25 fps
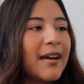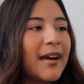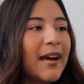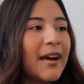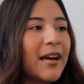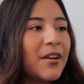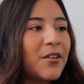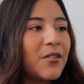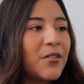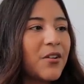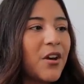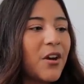
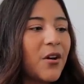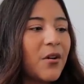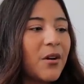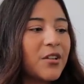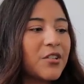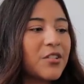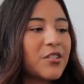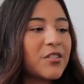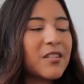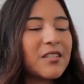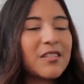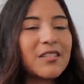I don't know, it
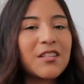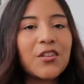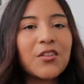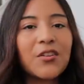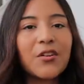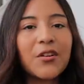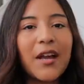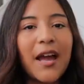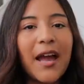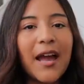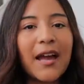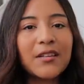just doesn't
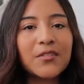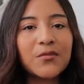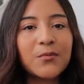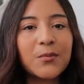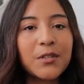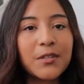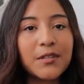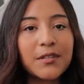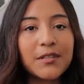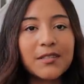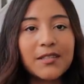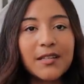look as
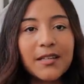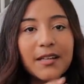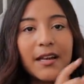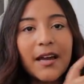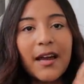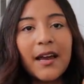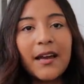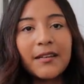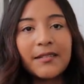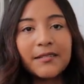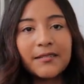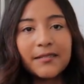realistic
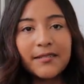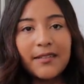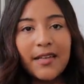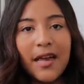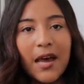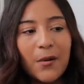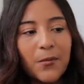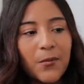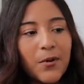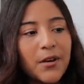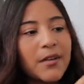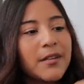as
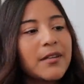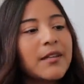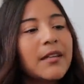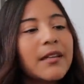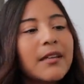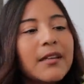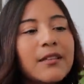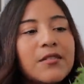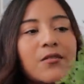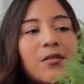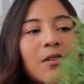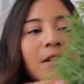that one.
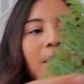As you